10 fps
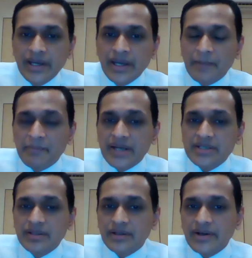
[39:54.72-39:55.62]

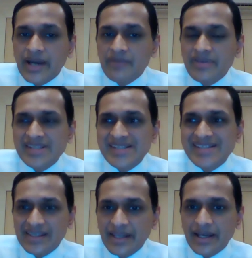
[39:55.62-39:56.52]
But having
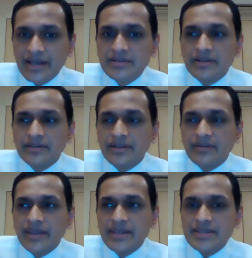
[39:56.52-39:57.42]
said that, the
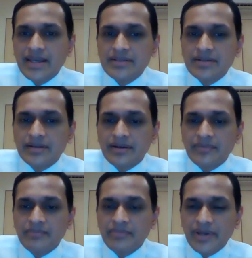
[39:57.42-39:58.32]
thing is that
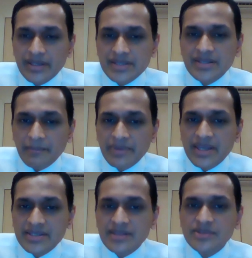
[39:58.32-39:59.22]
in some
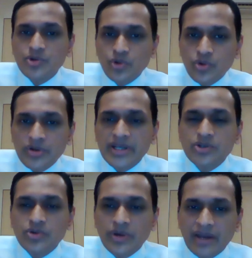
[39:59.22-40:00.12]
cases you do
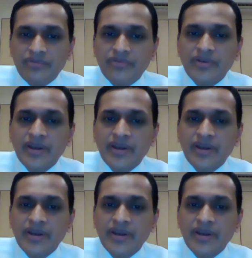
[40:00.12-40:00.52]
need to have